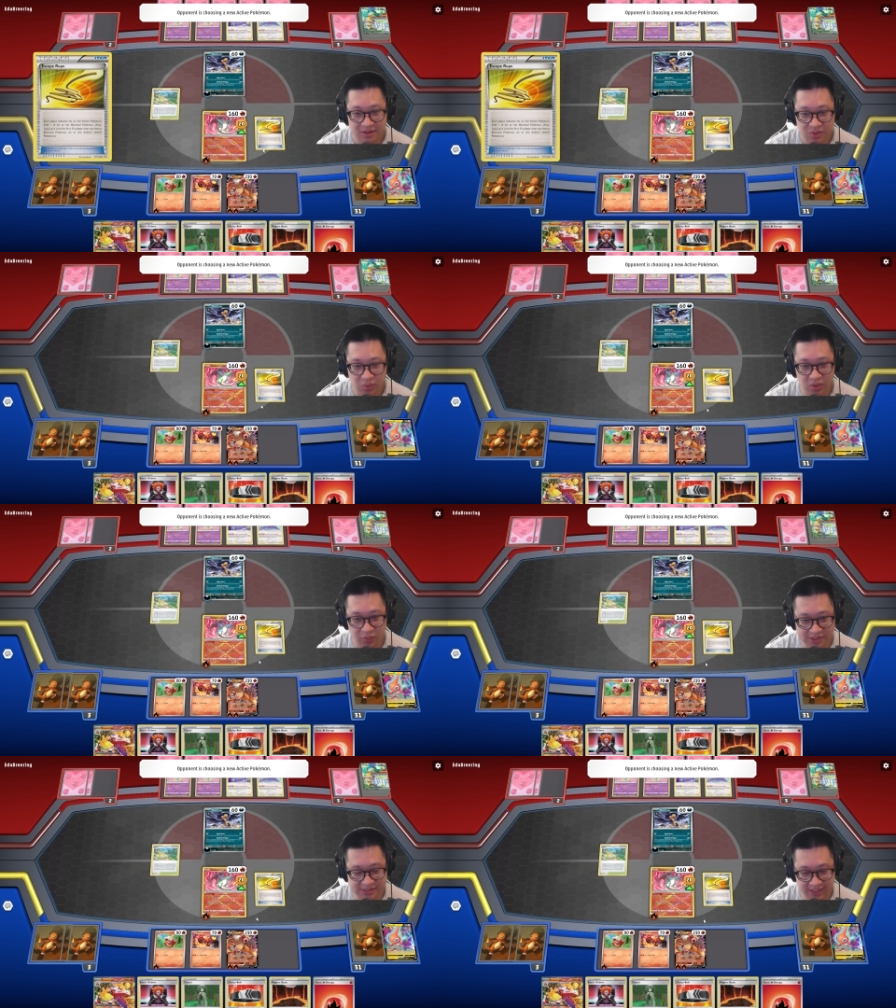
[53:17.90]
We'll
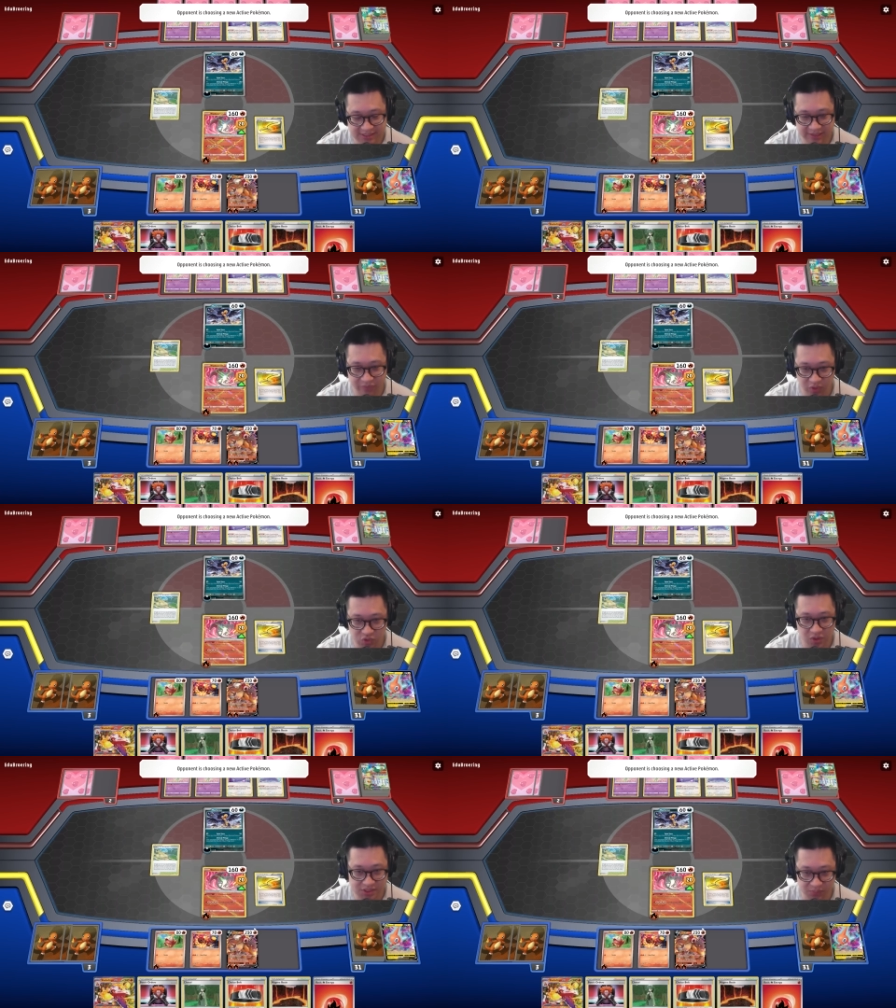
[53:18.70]
risk the Entei for a
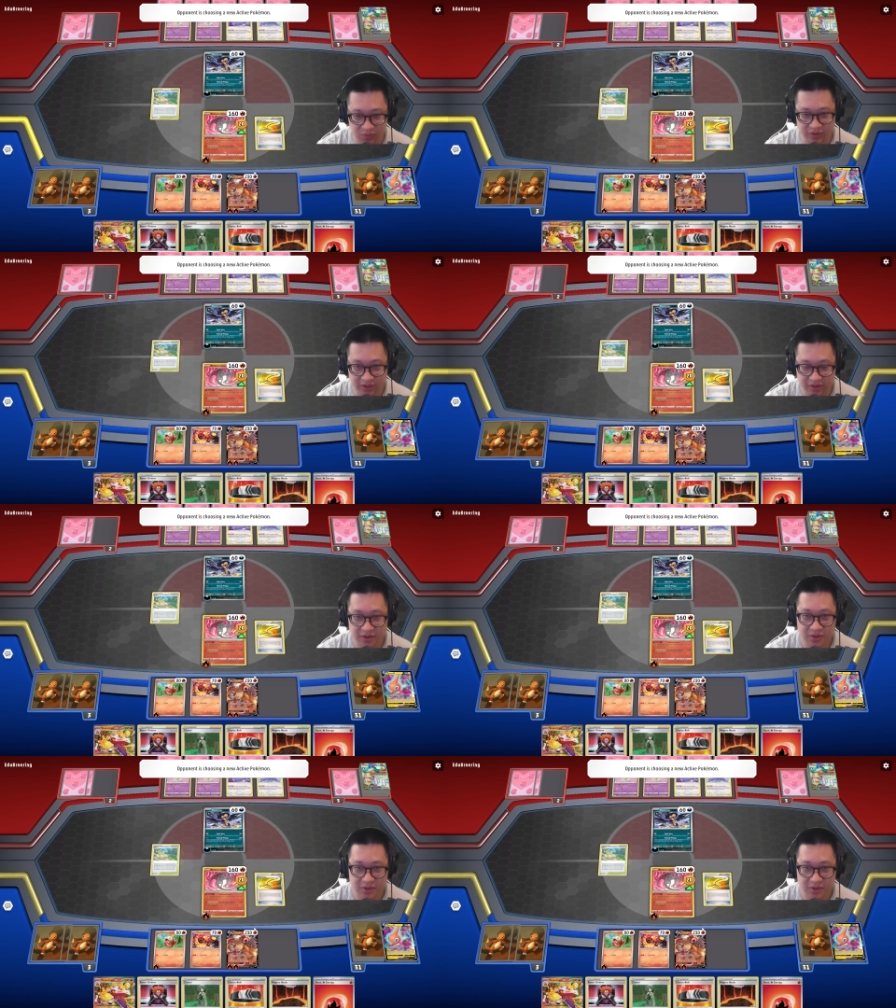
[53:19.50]
draw supporter here.